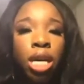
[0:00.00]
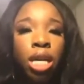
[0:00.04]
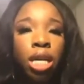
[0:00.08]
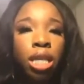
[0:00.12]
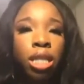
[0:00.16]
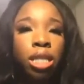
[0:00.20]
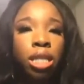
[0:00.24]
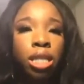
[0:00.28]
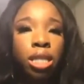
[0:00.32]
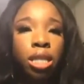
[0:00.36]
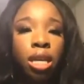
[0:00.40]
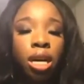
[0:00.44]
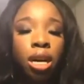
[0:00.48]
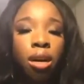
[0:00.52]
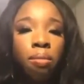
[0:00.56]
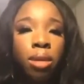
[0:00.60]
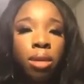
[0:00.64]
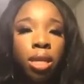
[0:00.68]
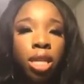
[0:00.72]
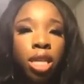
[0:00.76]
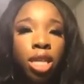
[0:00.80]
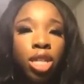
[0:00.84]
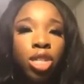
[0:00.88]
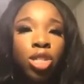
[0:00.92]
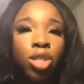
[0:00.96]
It's
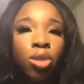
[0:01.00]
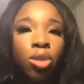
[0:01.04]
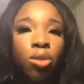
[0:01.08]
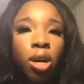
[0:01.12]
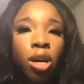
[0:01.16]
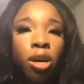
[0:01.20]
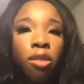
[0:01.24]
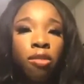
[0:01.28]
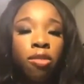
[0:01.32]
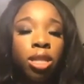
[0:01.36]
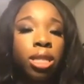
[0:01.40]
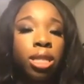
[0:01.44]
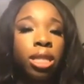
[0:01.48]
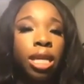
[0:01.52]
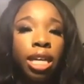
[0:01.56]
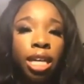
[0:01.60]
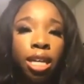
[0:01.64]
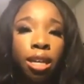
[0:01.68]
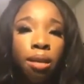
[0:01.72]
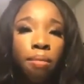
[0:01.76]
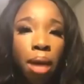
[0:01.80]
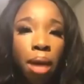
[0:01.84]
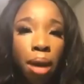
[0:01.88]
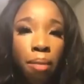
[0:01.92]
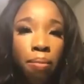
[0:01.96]
an issue of the
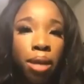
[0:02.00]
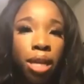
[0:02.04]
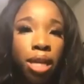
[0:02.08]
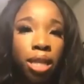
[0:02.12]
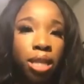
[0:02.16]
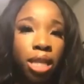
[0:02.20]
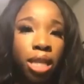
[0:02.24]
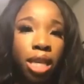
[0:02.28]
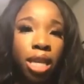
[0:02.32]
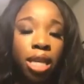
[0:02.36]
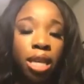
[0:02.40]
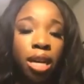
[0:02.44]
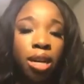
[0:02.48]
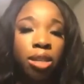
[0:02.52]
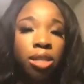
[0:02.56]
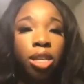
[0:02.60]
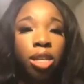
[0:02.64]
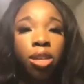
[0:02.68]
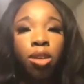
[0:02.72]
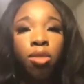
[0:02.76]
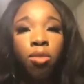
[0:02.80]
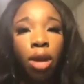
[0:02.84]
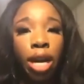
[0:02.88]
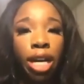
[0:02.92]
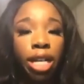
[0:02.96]
Second Amendment and
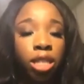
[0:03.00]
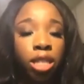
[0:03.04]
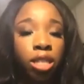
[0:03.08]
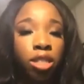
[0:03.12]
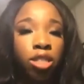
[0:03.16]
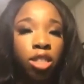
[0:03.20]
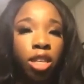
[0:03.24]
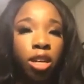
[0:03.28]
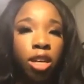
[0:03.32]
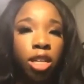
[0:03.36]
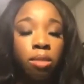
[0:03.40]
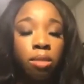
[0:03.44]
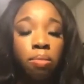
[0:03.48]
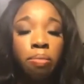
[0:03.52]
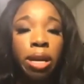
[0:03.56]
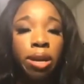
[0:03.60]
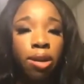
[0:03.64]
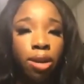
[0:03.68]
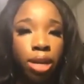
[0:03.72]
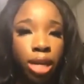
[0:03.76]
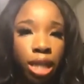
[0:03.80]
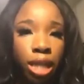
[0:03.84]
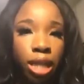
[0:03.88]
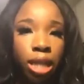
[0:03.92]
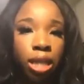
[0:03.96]
our rights as
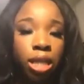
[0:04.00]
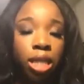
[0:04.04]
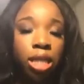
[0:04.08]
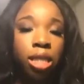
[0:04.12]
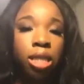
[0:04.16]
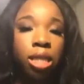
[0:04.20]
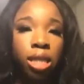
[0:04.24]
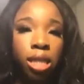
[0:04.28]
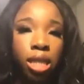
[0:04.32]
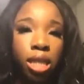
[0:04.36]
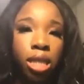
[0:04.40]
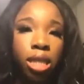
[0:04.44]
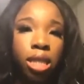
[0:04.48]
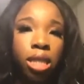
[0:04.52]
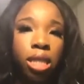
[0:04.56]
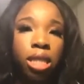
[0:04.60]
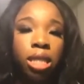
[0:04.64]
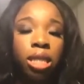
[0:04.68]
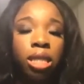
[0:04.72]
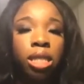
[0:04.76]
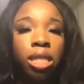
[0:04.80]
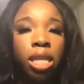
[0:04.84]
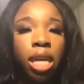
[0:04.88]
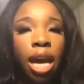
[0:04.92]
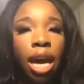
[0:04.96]
Americans and
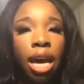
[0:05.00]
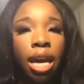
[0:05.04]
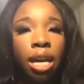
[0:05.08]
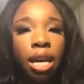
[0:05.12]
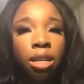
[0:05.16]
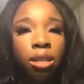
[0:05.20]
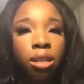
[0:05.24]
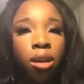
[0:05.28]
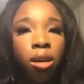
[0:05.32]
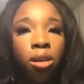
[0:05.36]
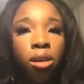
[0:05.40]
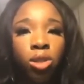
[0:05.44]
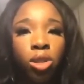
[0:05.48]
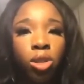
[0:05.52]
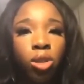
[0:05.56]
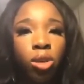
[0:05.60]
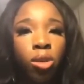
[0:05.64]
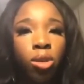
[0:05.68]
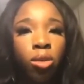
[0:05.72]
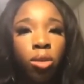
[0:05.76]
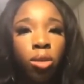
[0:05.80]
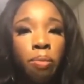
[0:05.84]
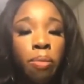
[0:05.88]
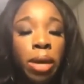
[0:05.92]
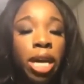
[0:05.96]
citizens, and
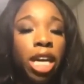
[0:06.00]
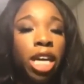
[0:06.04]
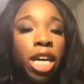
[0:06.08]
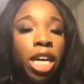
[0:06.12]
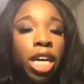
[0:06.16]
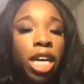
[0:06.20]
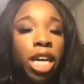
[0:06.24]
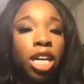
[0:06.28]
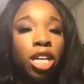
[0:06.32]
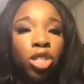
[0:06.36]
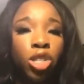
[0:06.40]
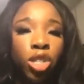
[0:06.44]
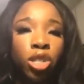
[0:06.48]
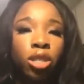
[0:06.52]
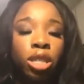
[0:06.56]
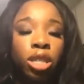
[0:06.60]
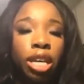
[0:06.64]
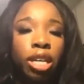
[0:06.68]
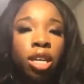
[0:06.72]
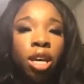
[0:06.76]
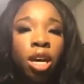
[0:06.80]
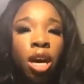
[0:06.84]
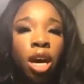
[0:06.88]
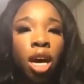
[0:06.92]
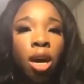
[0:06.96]
also making sure
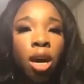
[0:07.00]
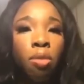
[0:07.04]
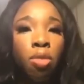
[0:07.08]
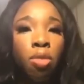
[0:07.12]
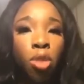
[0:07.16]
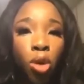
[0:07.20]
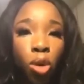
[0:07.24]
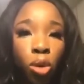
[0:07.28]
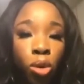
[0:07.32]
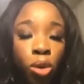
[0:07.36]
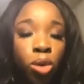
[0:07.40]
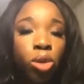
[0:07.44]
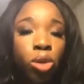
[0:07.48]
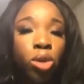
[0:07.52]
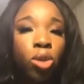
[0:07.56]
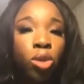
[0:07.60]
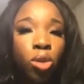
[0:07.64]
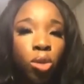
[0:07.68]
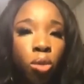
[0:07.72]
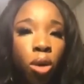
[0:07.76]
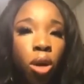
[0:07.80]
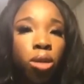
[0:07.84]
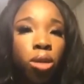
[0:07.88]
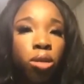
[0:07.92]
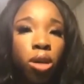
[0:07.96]
that those
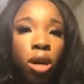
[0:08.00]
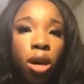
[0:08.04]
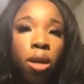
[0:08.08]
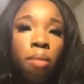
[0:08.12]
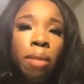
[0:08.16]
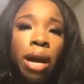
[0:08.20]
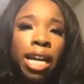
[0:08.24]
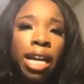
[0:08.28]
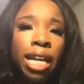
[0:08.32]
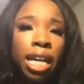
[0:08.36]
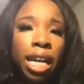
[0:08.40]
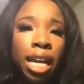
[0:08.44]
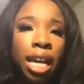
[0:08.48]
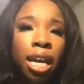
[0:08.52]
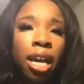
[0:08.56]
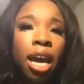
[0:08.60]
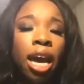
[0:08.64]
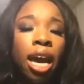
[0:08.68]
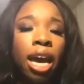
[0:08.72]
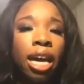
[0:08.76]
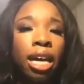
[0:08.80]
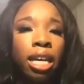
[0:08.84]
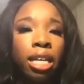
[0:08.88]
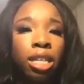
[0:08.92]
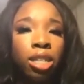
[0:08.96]
who are
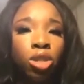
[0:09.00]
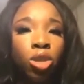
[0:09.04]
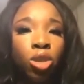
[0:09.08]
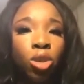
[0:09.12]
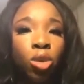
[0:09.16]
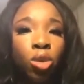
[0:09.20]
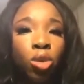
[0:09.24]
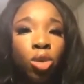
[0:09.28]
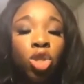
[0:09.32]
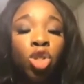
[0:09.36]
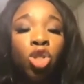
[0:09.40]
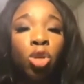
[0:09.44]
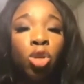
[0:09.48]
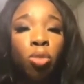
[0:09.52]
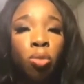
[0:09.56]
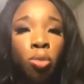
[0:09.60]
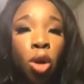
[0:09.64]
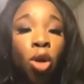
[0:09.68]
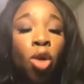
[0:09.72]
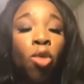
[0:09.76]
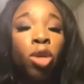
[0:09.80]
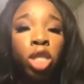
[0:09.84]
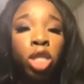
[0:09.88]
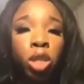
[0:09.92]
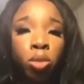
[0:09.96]
law-abiding and who
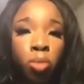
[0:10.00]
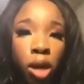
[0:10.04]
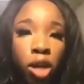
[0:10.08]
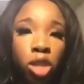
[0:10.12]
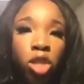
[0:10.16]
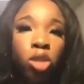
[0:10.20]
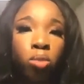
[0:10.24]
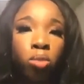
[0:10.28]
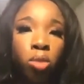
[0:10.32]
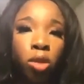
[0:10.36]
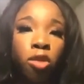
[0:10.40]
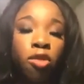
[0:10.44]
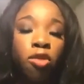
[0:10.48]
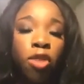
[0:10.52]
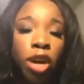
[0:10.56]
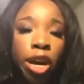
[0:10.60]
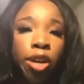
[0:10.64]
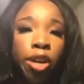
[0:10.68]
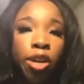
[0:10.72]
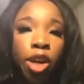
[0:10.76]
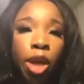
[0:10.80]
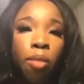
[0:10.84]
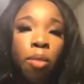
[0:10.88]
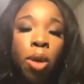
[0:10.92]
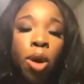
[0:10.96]
are responsible
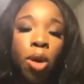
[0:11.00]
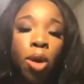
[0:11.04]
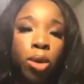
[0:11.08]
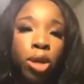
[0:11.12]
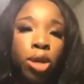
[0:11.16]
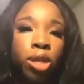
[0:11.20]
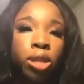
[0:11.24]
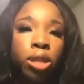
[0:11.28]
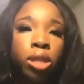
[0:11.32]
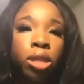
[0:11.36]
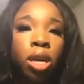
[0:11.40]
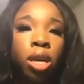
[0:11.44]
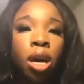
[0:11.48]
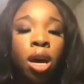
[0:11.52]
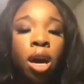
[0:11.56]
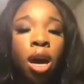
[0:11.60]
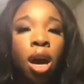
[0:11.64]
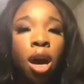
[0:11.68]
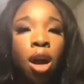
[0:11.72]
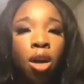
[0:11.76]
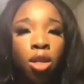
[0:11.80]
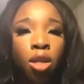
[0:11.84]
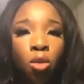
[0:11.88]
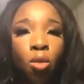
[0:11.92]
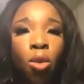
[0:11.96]
firearm owners
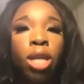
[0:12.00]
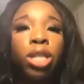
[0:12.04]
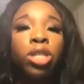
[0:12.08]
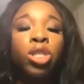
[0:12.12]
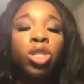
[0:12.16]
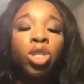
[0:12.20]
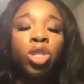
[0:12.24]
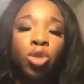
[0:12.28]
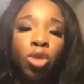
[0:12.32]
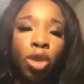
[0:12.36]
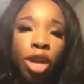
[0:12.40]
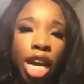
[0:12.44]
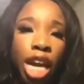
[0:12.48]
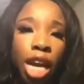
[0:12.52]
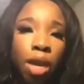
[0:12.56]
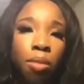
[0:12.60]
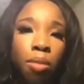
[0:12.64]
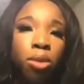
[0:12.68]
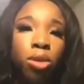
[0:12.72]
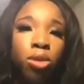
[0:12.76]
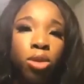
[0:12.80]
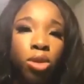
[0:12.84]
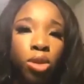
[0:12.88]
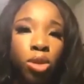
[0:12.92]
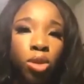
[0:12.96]
are the ones who are
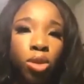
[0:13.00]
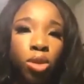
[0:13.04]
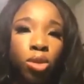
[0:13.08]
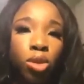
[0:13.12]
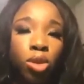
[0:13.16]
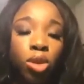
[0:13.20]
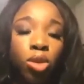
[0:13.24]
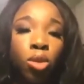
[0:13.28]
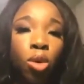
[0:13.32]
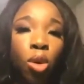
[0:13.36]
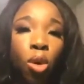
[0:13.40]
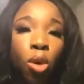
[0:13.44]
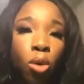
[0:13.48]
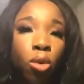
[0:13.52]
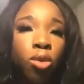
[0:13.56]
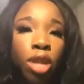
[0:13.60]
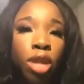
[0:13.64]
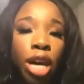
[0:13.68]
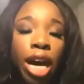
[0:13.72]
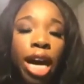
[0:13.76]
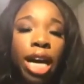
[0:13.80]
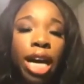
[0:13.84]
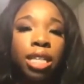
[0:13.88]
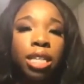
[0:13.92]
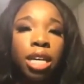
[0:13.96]
able to
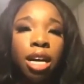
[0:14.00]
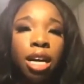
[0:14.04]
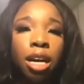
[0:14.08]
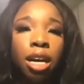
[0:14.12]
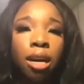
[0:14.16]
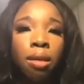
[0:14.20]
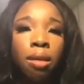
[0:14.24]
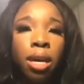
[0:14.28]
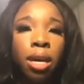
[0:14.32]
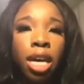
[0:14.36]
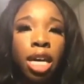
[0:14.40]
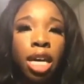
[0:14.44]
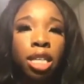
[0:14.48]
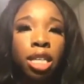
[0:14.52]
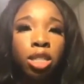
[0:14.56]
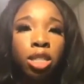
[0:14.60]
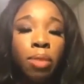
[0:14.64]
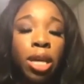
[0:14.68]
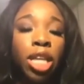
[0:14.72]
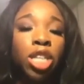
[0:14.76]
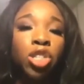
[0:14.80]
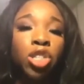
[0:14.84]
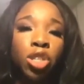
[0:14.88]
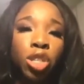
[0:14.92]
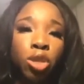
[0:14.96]
hold that
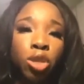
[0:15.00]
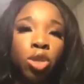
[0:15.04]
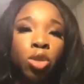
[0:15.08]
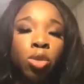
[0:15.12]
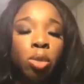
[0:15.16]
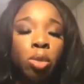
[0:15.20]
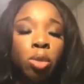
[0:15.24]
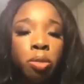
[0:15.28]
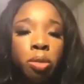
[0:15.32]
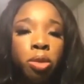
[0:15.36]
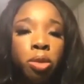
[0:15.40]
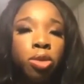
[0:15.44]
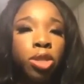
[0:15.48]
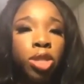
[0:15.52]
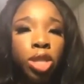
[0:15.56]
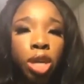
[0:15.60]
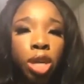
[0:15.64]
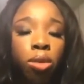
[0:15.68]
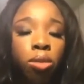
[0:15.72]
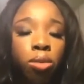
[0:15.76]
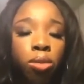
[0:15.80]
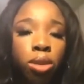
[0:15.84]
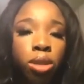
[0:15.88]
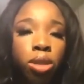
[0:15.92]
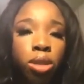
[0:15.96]
and make sure those people
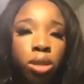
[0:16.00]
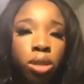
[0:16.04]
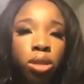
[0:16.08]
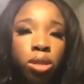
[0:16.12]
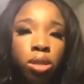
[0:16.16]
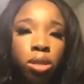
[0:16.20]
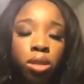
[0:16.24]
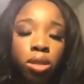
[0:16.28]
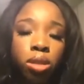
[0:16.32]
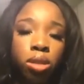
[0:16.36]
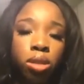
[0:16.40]
don't.